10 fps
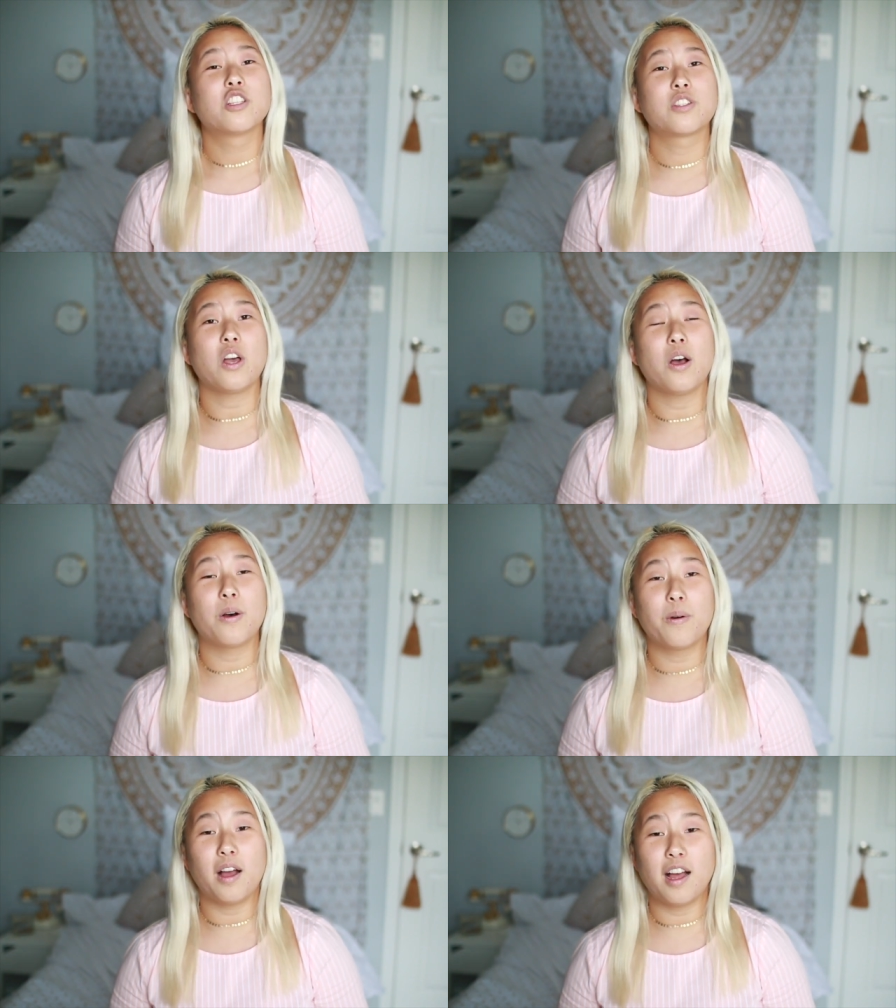
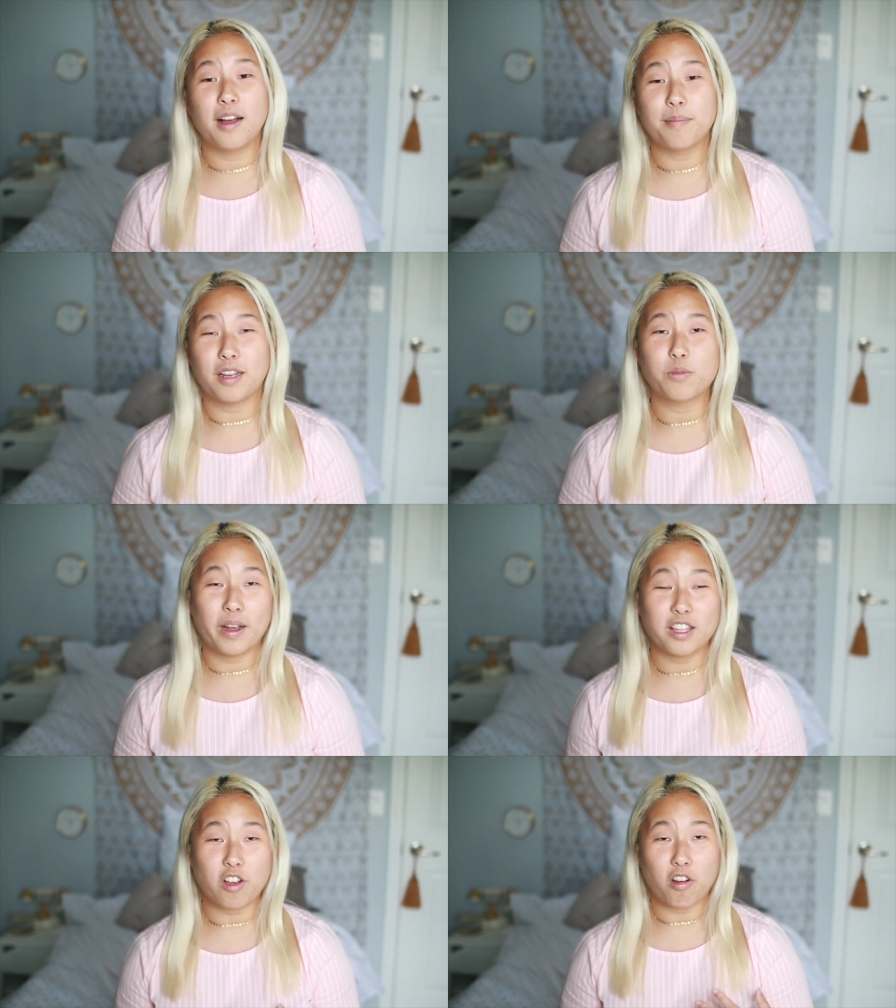So um, that's
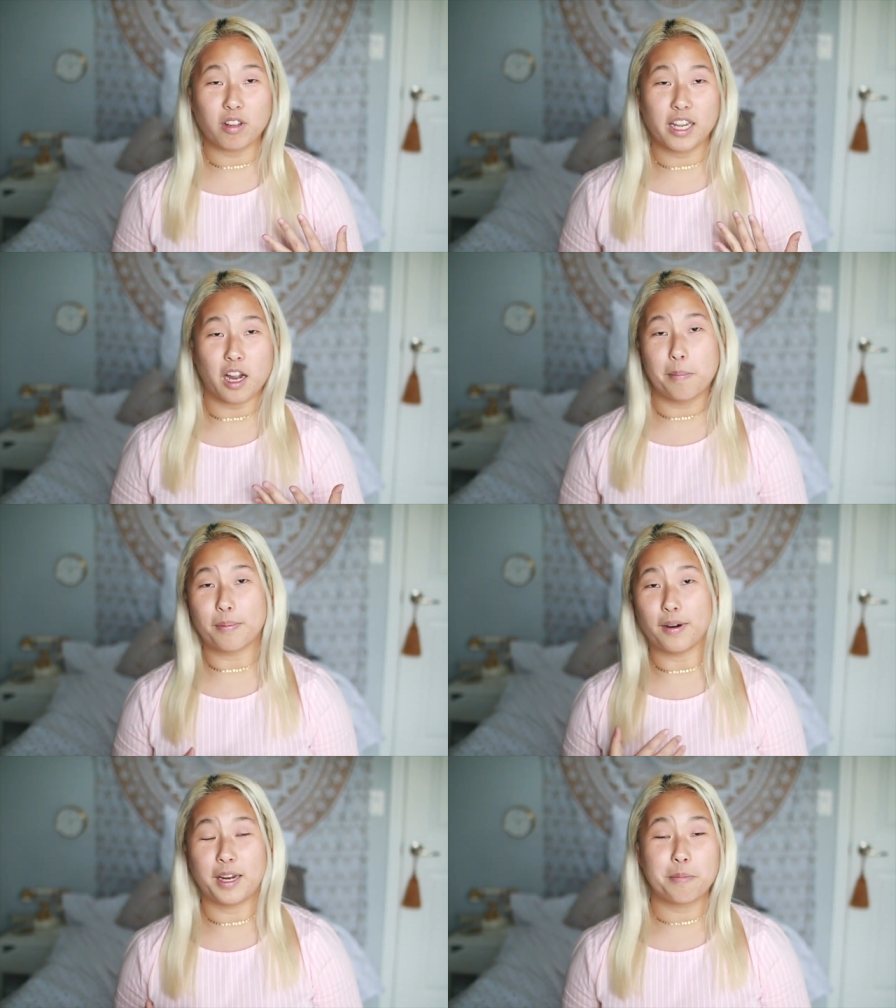why it's called like a
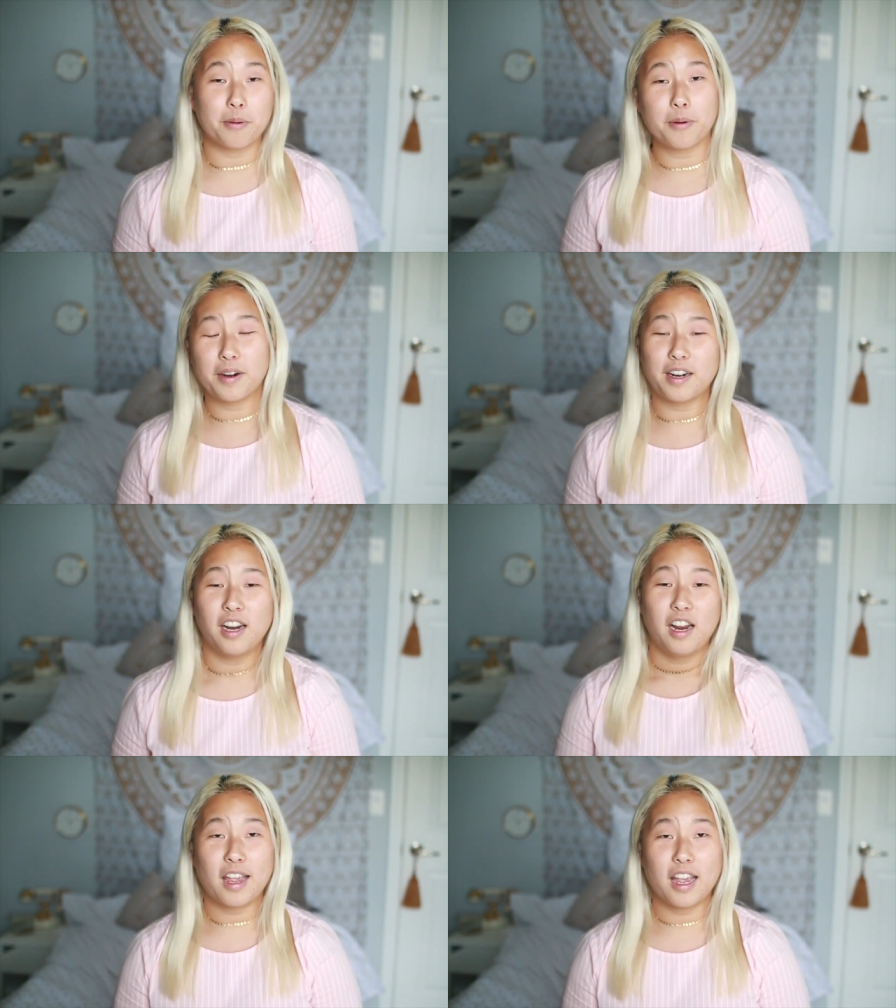break board.
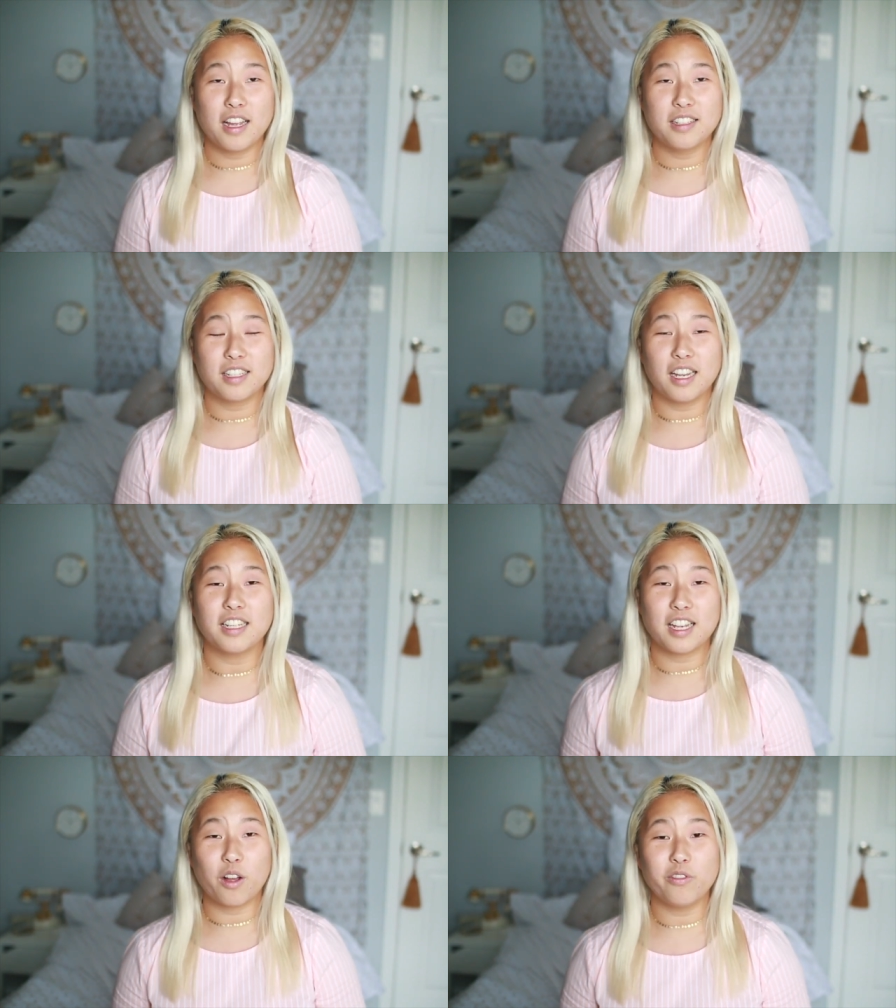And
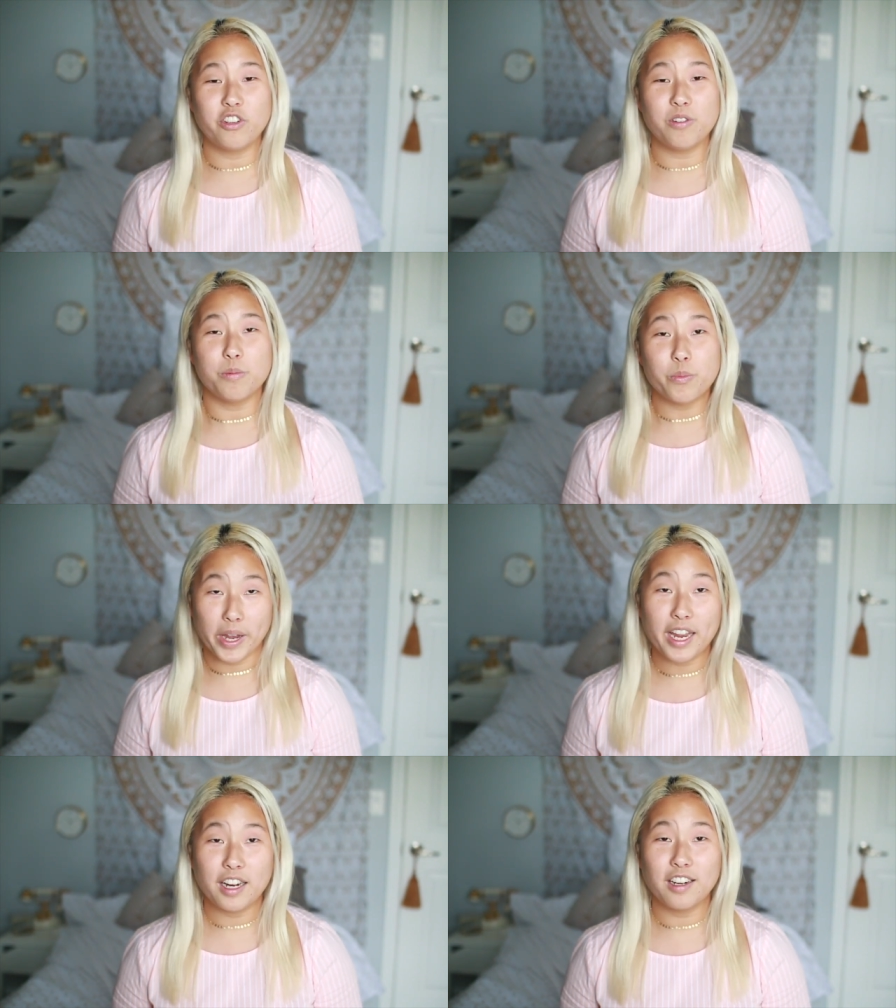it tells you
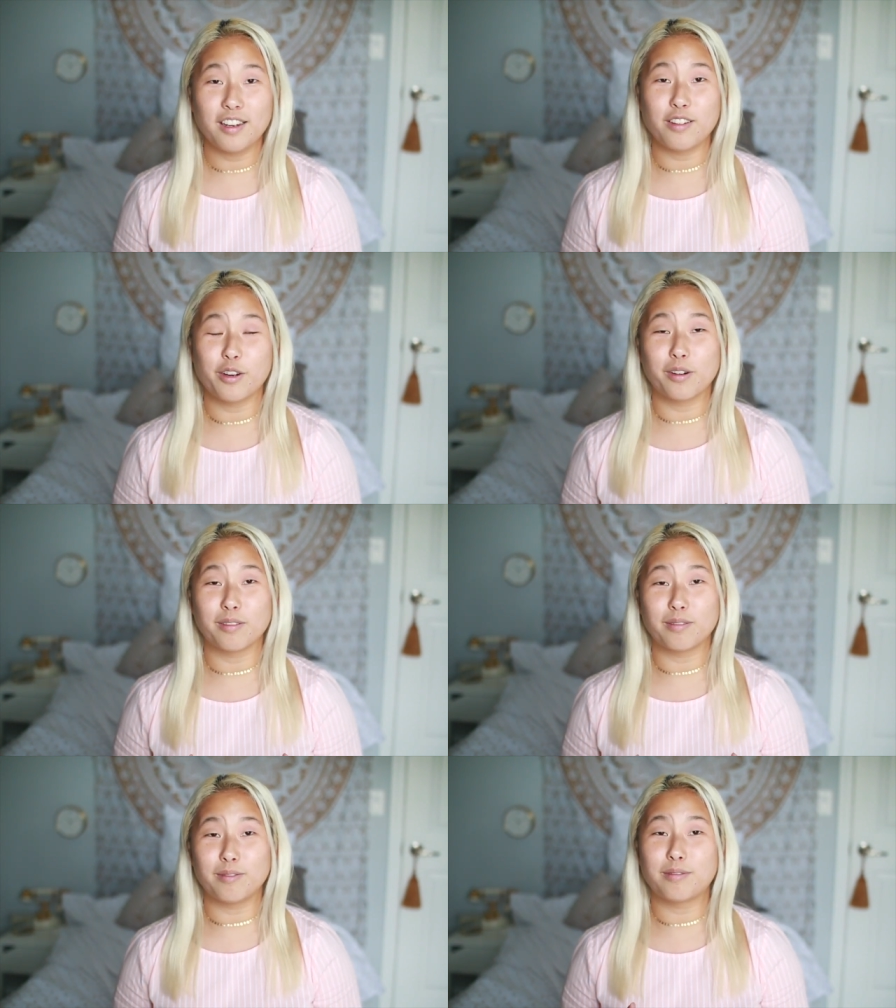when
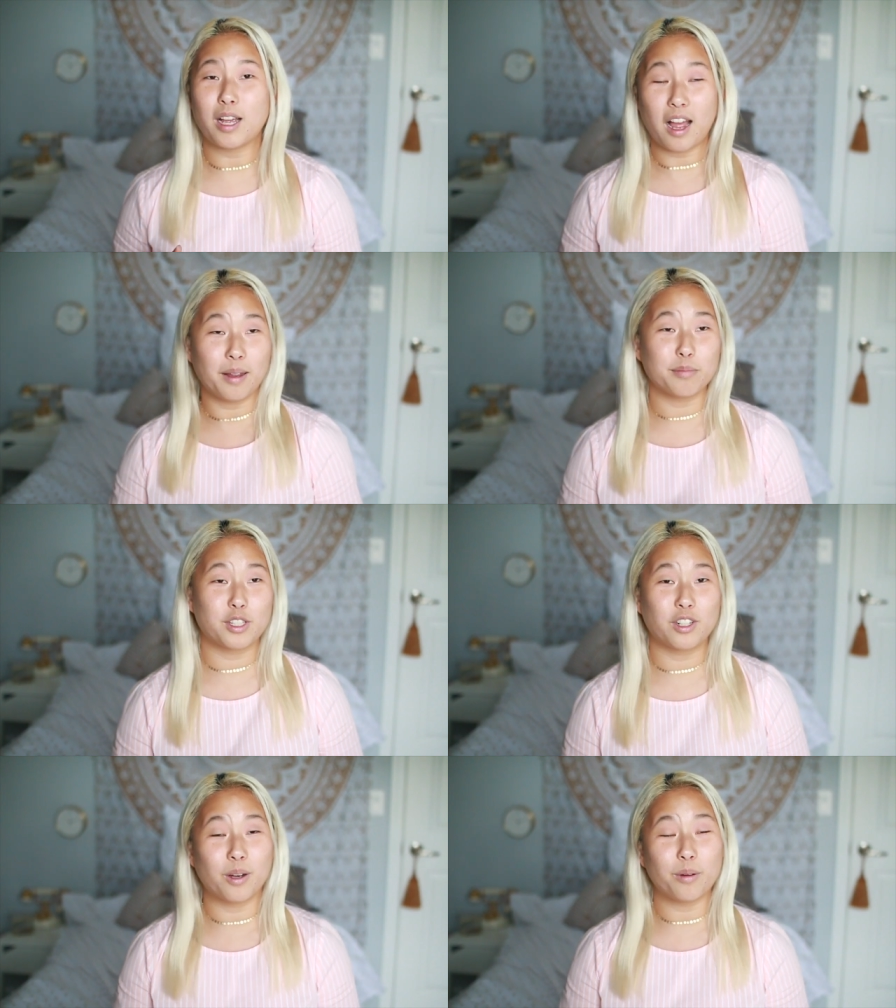your times
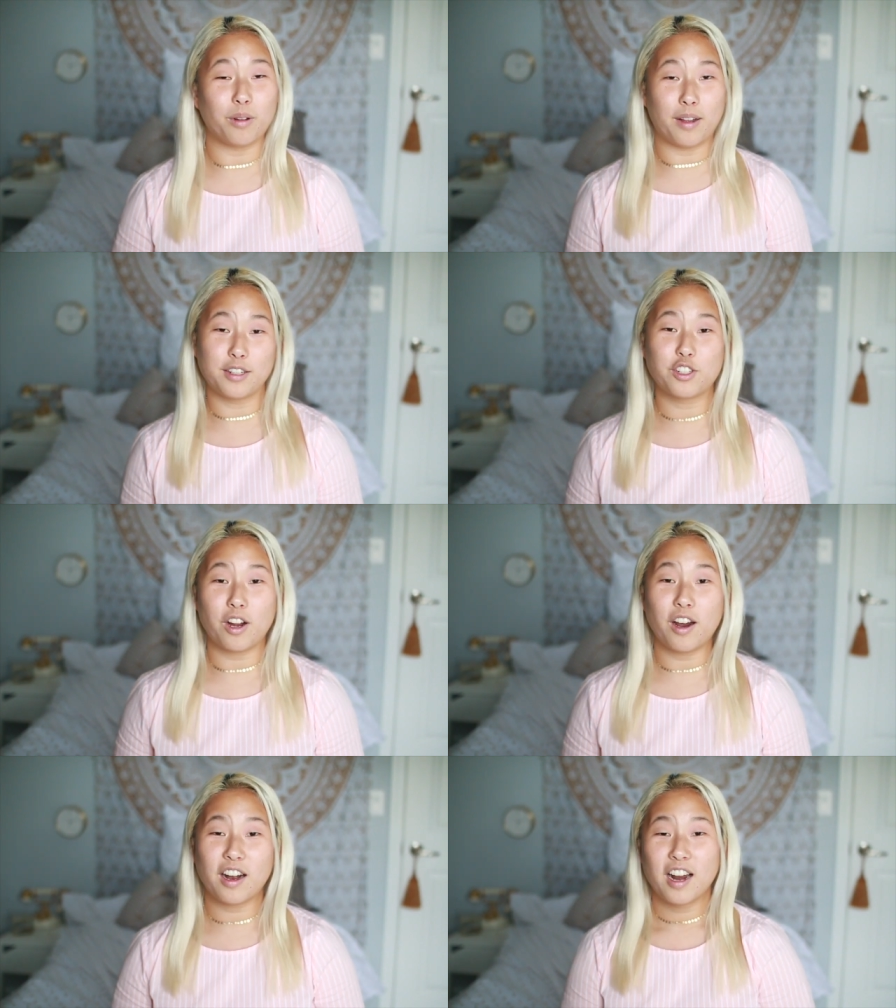to go to lunch
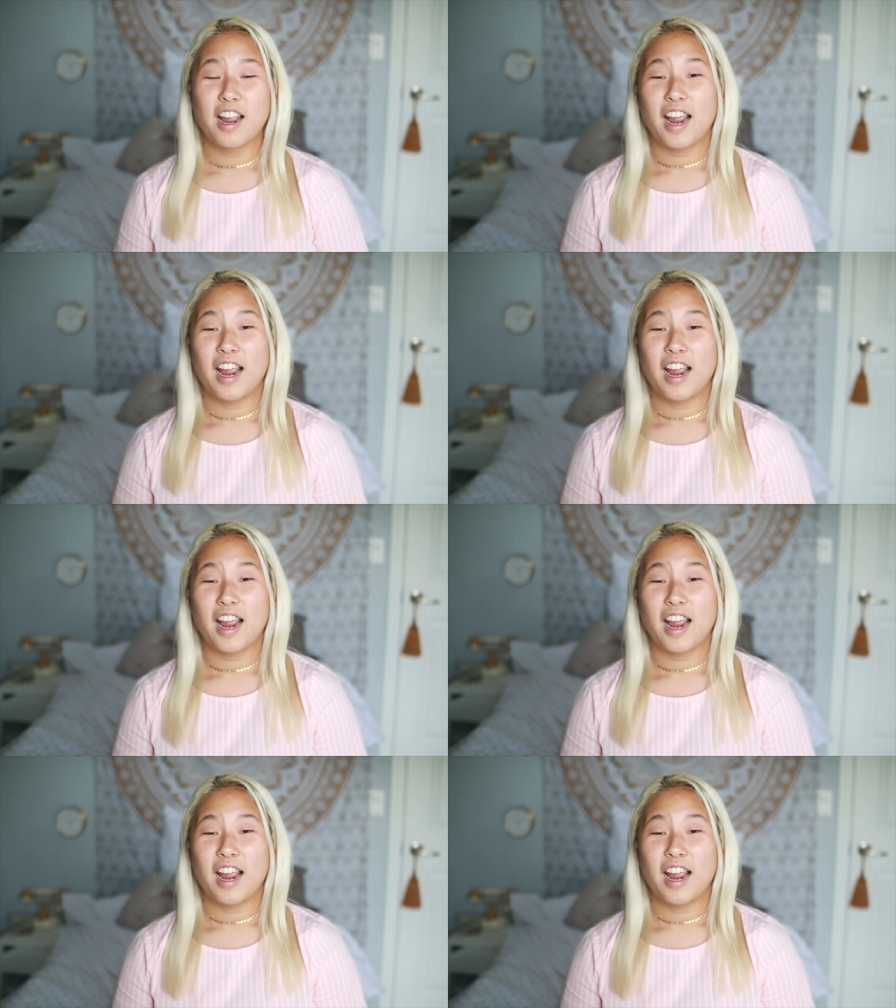are.